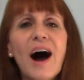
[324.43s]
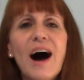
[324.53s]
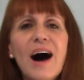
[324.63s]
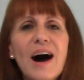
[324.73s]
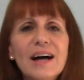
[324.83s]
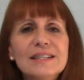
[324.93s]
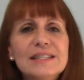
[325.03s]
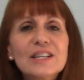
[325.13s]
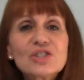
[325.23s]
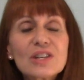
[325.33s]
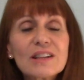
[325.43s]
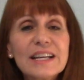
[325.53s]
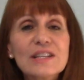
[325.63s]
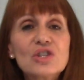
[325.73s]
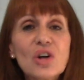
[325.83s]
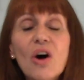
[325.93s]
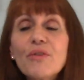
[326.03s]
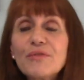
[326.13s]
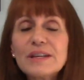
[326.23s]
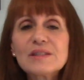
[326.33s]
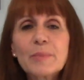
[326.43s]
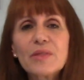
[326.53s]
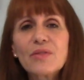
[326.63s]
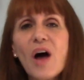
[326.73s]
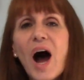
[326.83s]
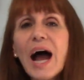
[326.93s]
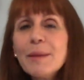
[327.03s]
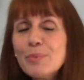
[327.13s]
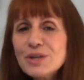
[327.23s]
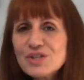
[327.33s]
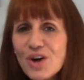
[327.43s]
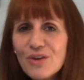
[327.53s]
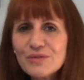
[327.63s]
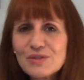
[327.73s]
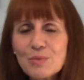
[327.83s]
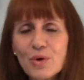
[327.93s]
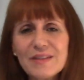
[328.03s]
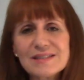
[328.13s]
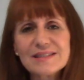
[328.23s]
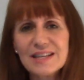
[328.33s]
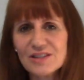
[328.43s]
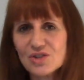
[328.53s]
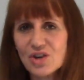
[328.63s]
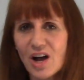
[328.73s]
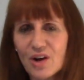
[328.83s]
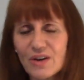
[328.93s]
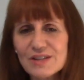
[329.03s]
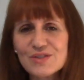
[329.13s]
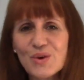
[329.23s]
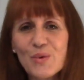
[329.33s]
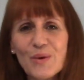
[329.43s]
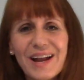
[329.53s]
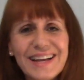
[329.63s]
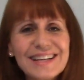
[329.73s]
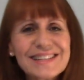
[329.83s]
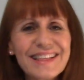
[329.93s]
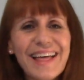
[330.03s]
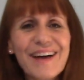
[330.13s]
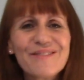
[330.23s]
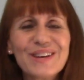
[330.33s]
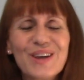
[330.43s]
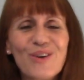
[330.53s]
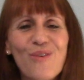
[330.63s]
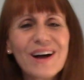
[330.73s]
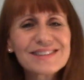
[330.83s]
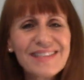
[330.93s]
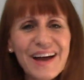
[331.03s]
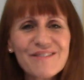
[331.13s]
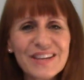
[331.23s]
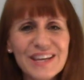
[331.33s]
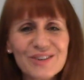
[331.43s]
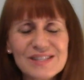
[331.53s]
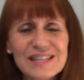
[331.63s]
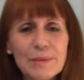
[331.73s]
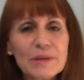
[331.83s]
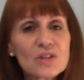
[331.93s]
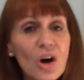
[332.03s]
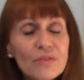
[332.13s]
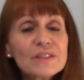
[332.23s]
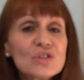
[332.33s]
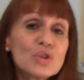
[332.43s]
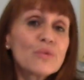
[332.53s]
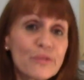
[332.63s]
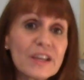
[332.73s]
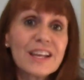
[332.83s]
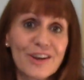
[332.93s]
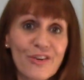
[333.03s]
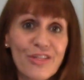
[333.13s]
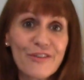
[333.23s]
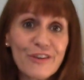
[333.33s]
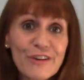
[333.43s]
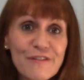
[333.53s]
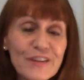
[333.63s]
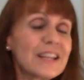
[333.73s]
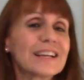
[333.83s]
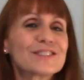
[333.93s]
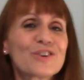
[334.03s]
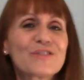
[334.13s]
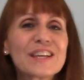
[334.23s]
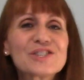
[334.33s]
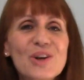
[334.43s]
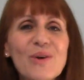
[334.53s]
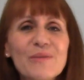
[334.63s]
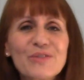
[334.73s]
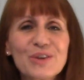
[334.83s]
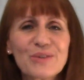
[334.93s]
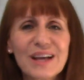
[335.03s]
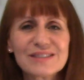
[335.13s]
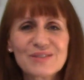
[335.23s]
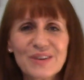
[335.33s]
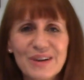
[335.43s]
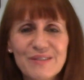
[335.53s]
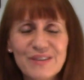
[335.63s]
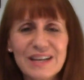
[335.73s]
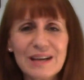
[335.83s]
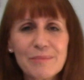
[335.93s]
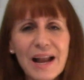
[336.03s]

Additionally, dolphins, but I put dolphins more in the sixth chakra, so when I get to that video, watch that video and see. But dolphins do fit here. They're very fitting, so if they show up for you, that's very fitting.